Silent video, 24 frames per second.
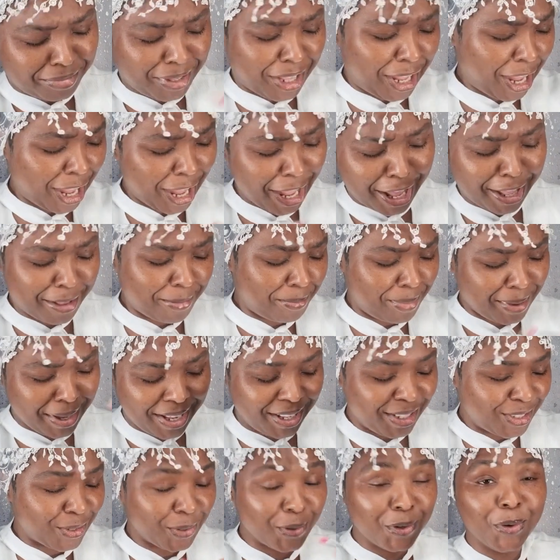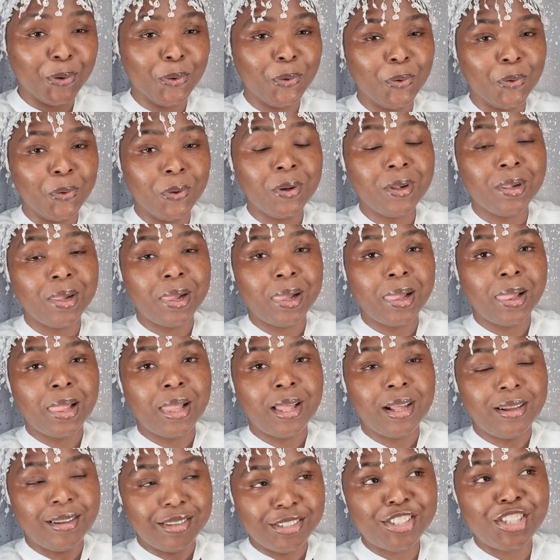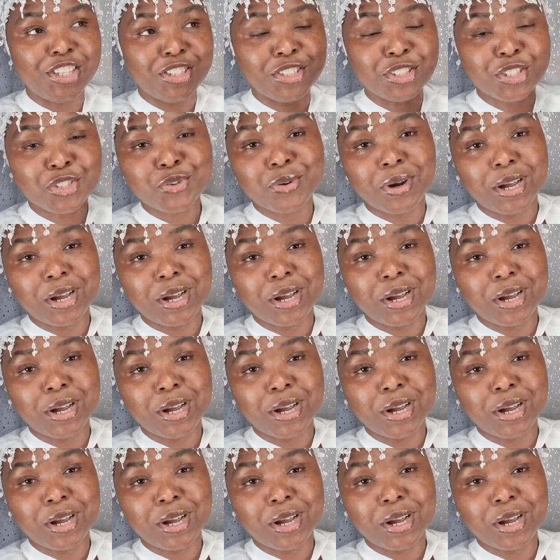the head begin to go, Jesus